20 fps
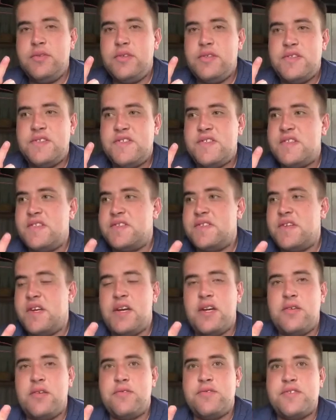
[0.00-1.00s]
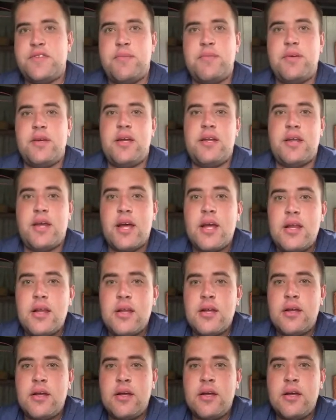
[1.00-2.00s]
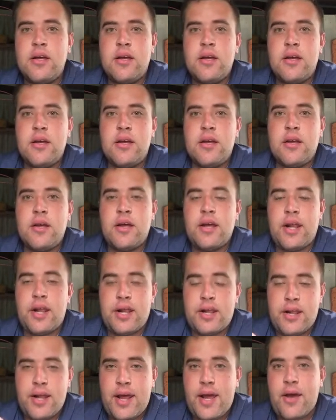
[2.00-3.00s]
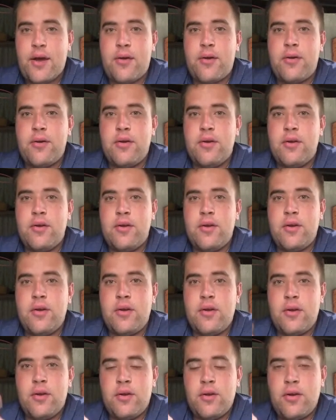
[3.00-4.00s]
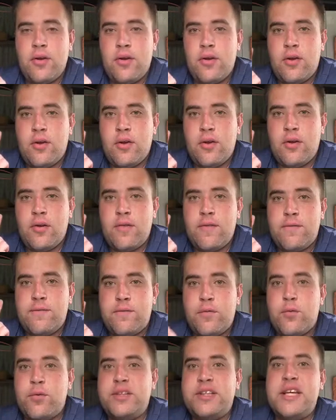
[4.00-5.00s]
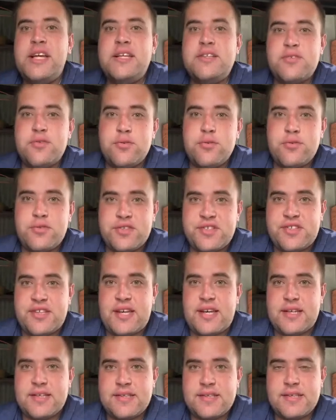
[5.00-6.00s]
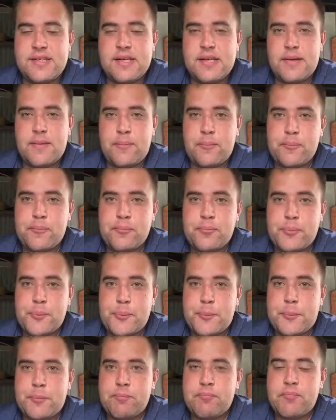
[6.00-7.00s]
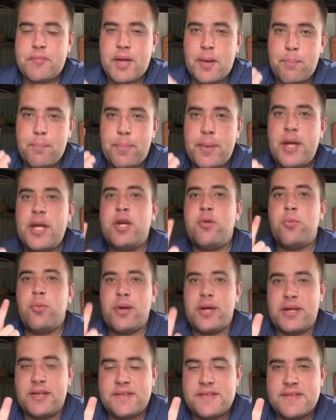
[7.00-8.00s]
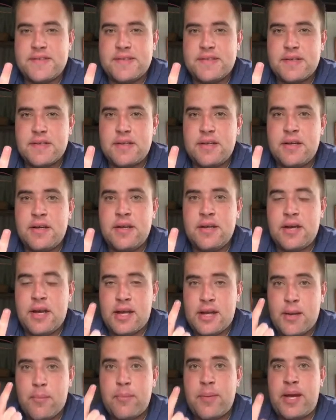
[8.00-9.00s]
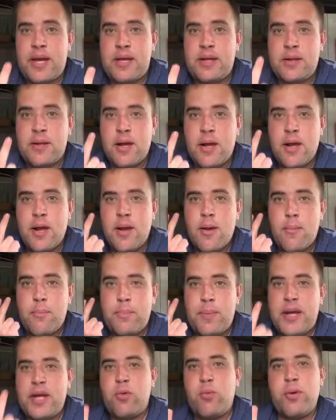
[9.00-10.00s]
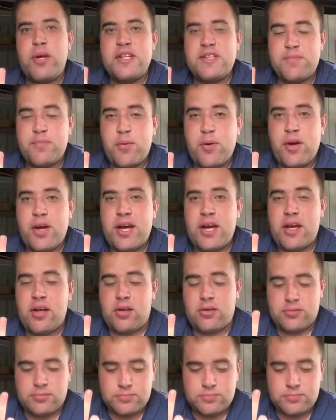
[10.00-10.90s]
or something like that. And then now, 42-6. Big wins, and I mean big wins by